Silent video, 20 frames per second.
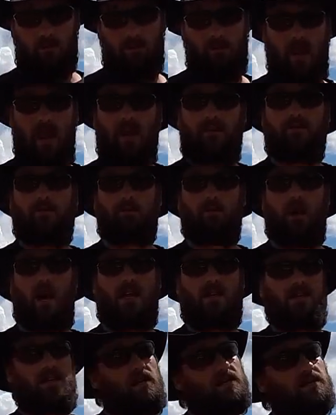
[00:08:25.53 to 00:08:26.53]
the plant for
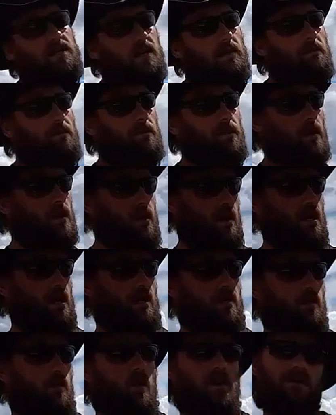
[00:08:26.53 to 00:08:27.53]
processing.
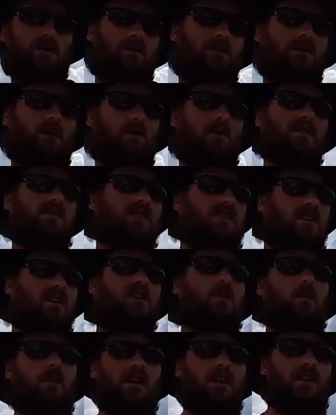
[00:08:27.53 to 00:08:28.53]
And then what they'll do, instead of
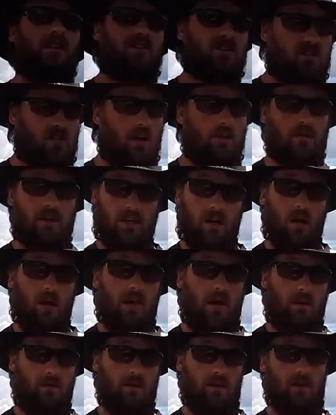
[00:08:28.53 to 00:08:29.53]
going in and shoveling all
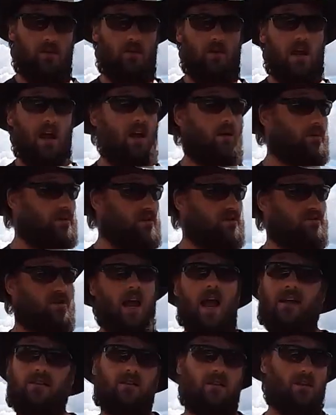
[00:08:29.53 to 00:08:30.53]
that manure out with a
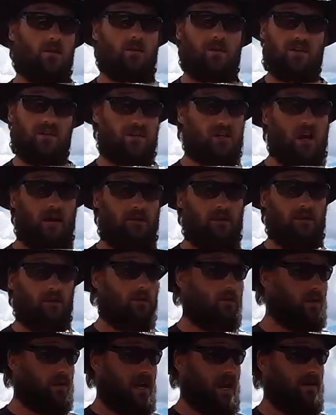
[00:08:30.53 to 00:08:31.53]
tractor, with a
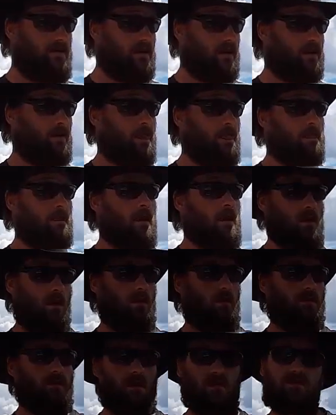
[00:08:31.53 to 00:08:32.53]
shovel, whatever,
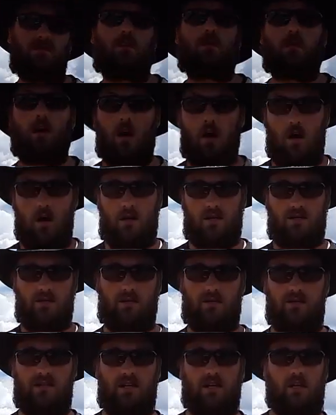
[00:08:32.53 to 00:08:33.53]
they'll turn the hogs
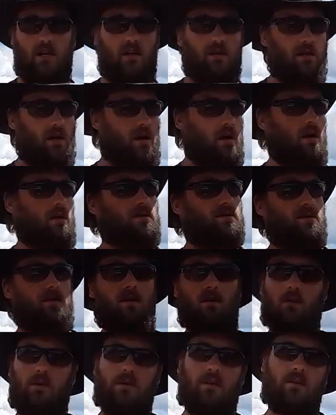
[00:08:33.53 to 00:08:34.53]
loose in there. The hogs will
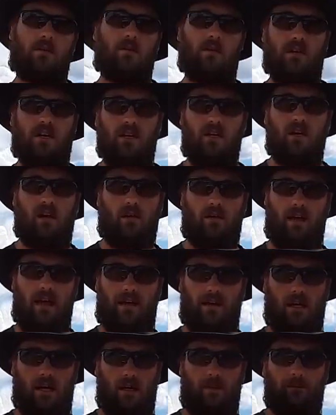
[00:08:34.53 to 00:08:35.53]
go in there, they'll eat all
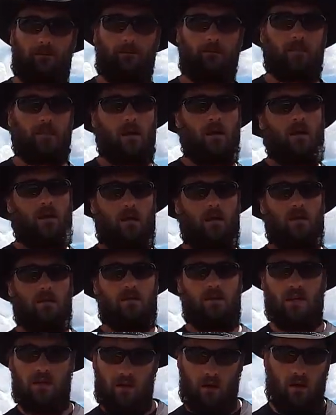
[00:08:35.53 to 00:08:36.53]
that up.
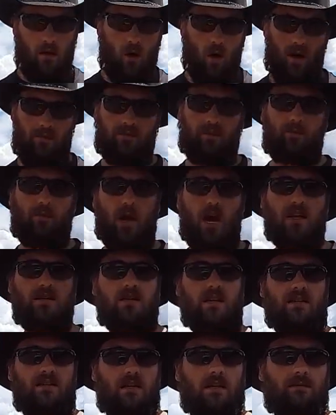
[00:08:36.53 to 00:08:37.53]
Then they'll go off to
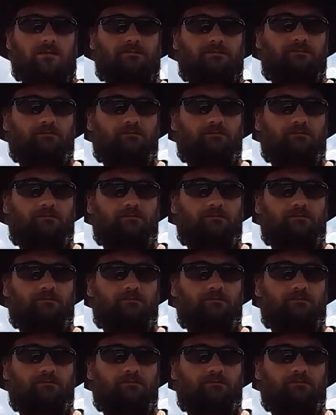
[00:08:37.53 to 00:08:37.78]
processing.